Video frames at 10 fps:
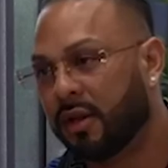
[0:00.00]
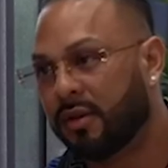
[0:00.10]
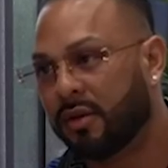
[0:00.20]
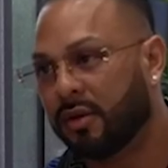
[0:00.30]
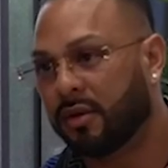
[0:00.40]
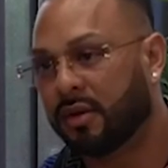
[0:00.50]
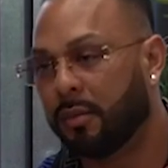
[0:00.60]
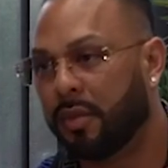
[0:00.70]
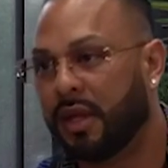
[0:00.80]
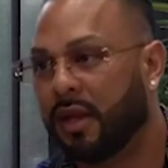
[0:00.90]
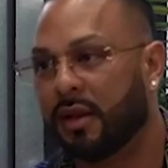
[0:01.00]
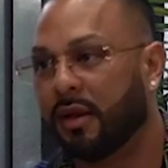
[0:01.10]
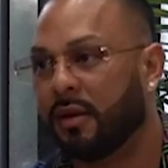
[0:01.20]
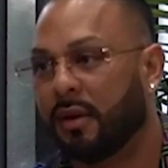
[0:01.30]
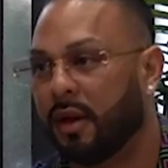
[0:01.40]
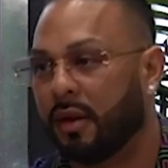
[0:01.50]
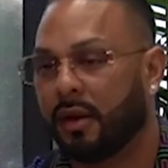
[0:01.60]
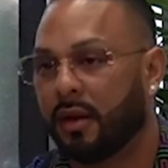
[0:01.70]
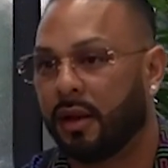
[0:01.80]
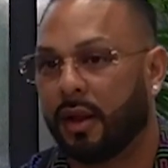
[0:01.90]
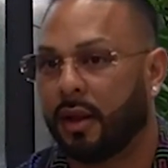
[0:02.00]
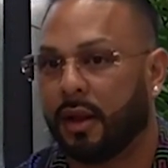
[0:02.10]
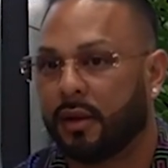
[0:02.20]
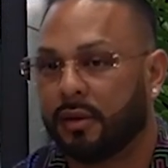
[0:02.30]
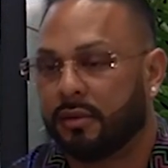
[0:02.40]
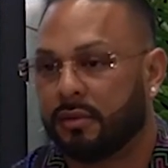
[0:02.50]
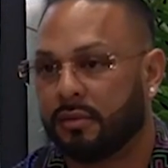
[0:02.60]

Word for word: to compete and and and